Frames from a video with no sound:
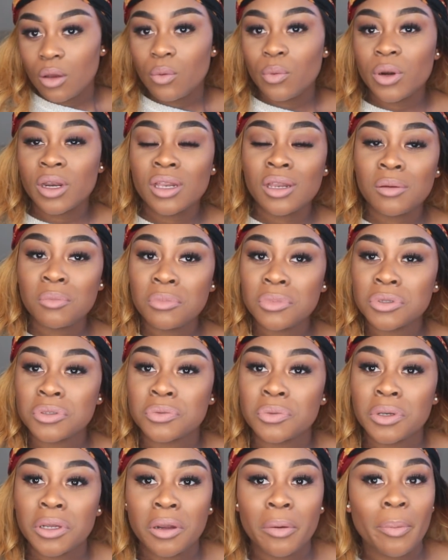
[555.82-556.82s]
One of them ones
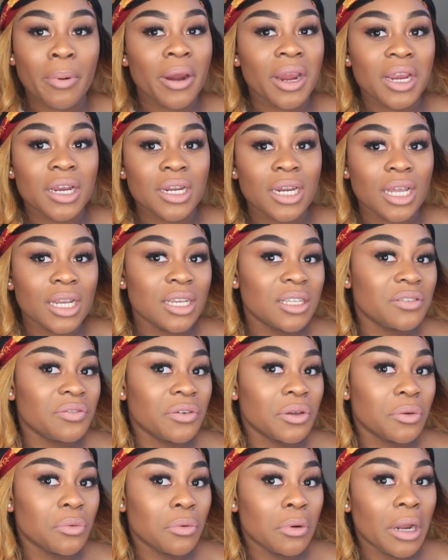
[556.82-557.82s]
where you're praying that this
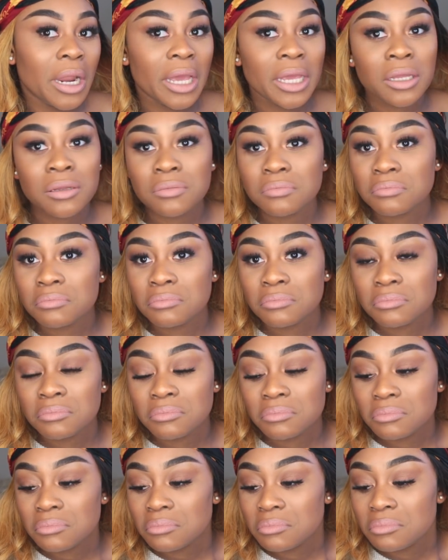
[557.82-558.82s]
thing will lay.
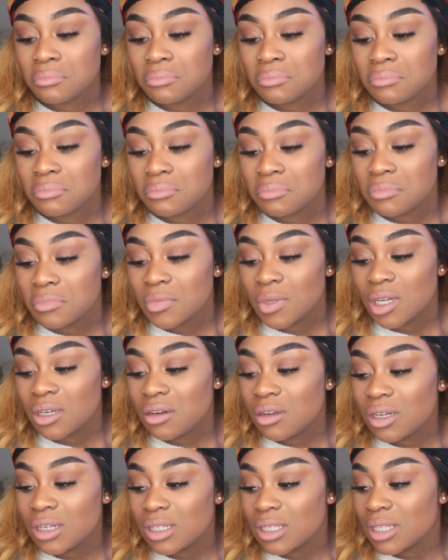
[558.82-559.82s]
I
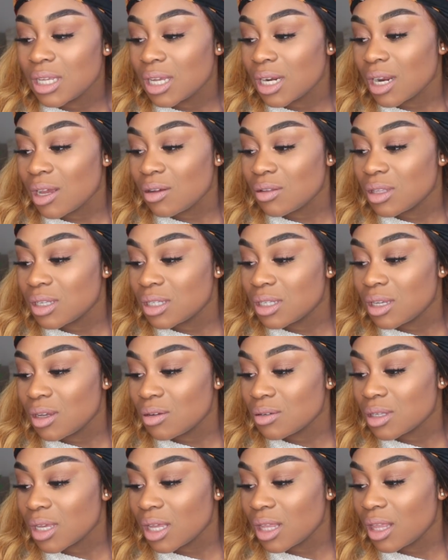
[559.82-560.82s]
don't understand how these
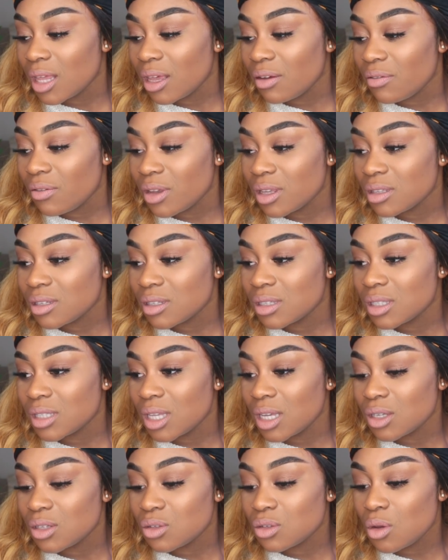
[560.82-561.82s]
girls get their thing to
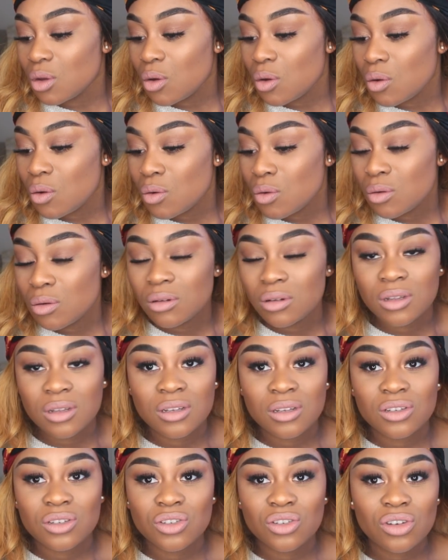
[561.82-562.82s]
stay so
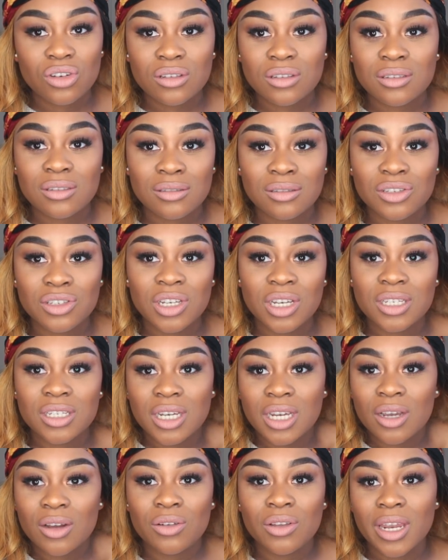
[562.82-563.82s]
just
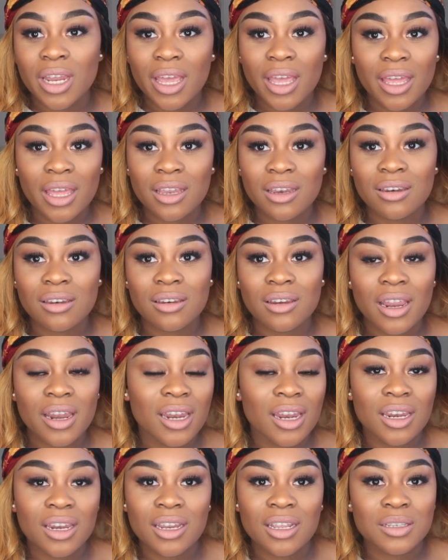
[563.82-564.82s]
JJ on their head, and
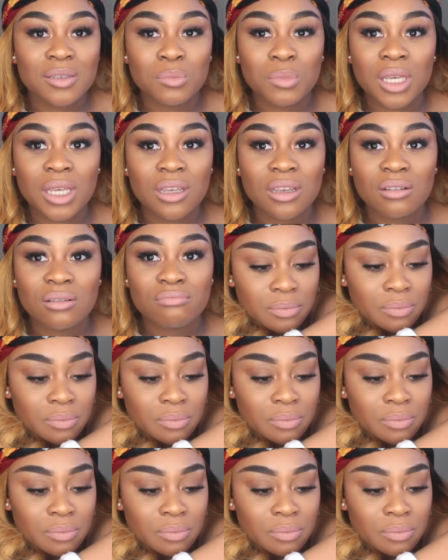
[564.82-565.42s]
then there's me.